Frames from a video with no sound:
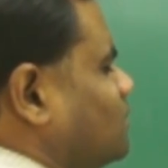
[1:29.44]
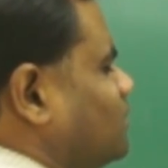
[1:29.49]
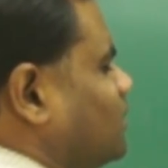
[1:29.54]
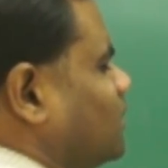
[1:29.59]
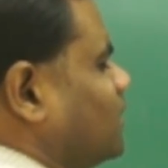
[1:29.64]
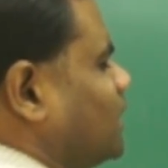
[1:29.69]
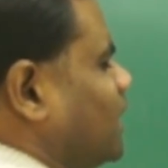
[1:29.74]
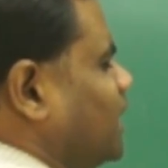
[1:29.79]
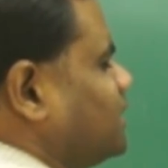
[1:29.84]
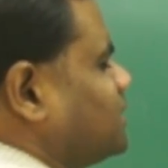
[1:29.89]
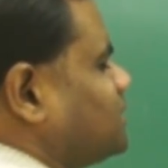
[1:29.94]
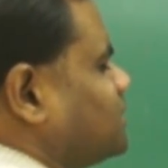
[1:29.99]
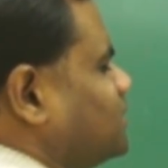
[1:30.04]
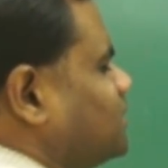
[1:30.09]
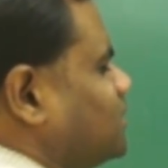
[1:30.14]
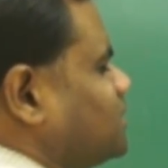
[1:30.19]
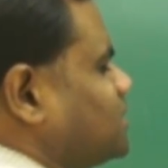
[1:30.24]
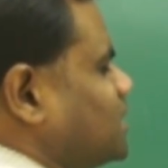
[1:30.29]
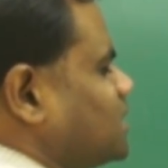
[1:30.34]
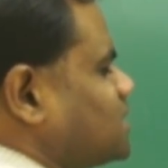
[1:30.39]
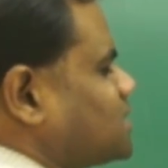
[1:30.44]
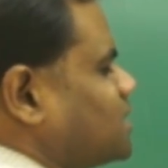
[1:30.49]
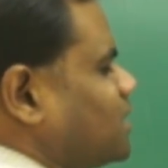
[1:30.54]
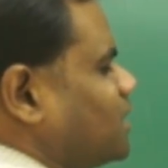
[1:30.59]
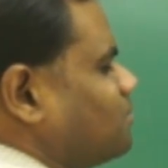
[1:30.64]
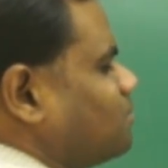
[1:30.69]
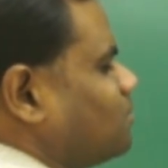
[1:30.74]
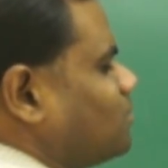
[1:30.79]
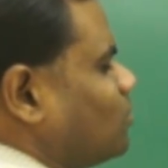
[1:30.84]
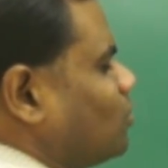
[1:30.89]
The knight in the chess
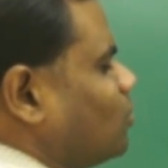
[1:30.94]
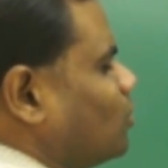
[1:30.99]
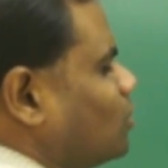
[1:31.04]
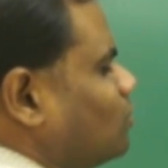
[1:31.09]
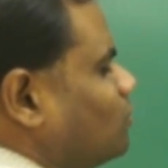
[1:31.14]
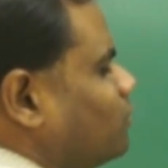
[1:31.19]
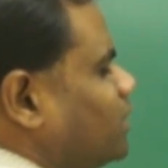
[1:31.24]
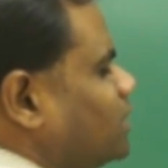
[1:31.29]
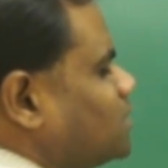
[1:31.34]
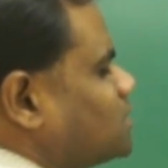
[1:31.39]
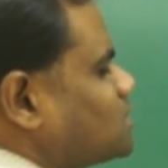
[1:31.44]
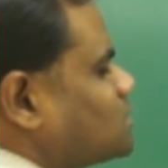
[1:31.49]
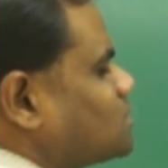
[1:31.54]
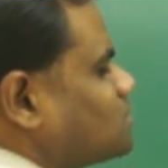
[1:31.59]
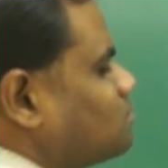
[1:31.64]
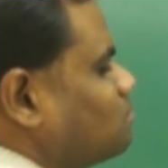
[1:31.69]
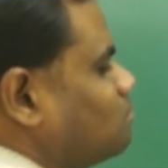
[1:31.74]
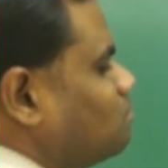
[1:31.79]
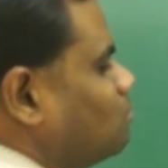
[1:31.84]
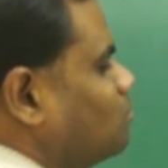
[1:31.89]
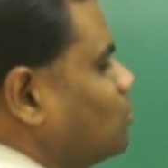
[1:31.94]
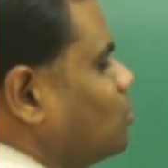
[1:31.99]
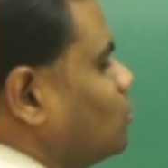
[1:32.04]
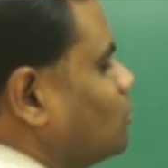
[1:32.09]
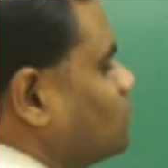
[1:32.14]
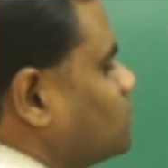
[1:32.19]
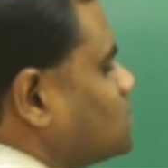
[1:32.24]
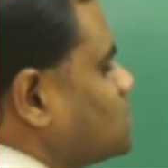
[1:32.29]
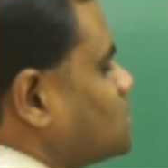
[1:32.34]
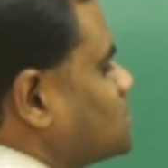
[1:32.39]
game always
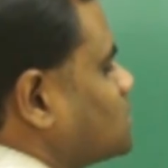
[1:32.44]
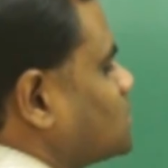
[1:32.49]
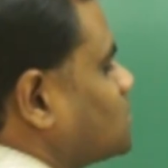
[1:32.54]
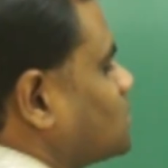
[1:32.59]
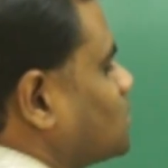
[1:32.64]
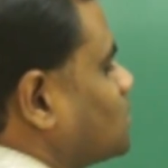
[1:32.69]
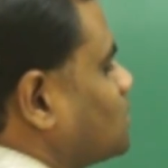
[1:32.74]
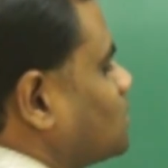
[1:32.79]
moves